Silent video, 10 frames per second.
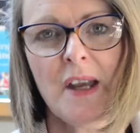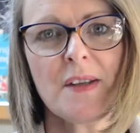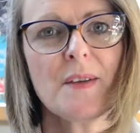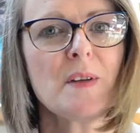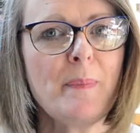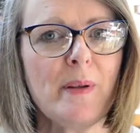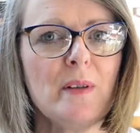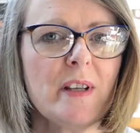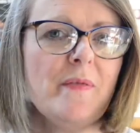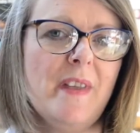So to
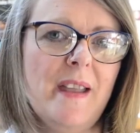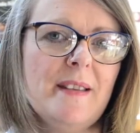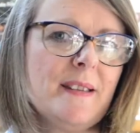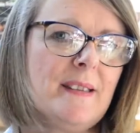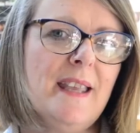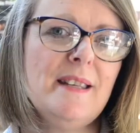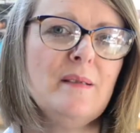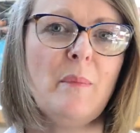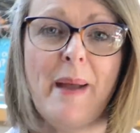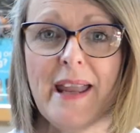build on this,
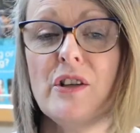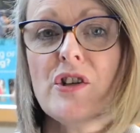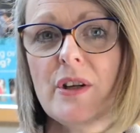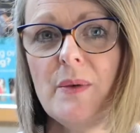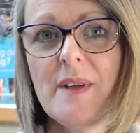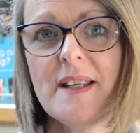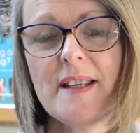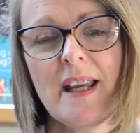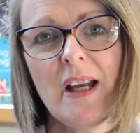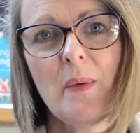in May and June
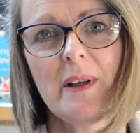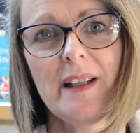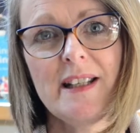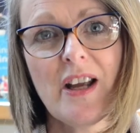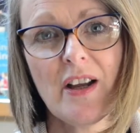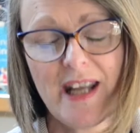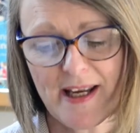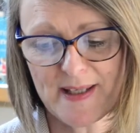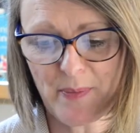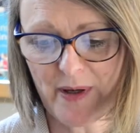this year, we're leading our
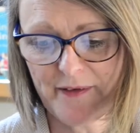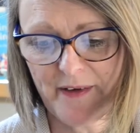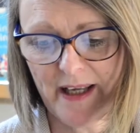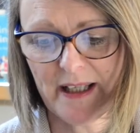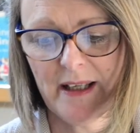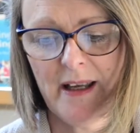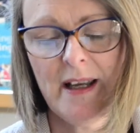next briefing